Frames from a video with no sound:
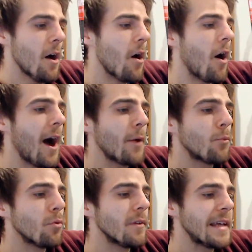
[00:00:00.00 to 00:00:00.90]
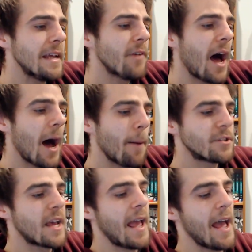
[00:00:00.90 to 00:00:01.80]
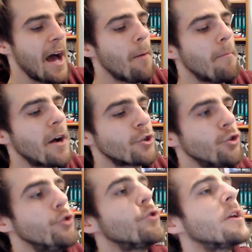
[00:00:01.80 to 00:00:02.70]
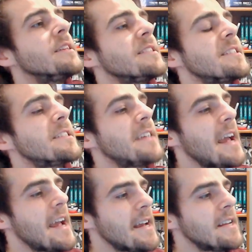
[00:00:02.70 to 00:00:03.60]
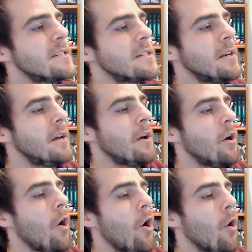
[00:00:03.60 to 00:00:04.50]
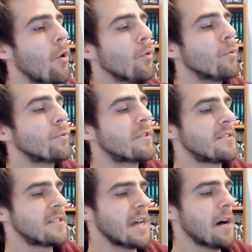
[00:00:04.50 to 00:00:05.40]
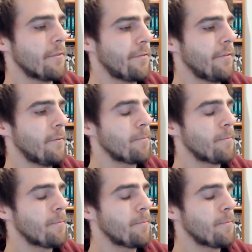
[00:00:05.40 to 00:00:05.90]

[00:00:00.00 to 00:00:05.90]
I will leave it up to how much you can stand old stuff.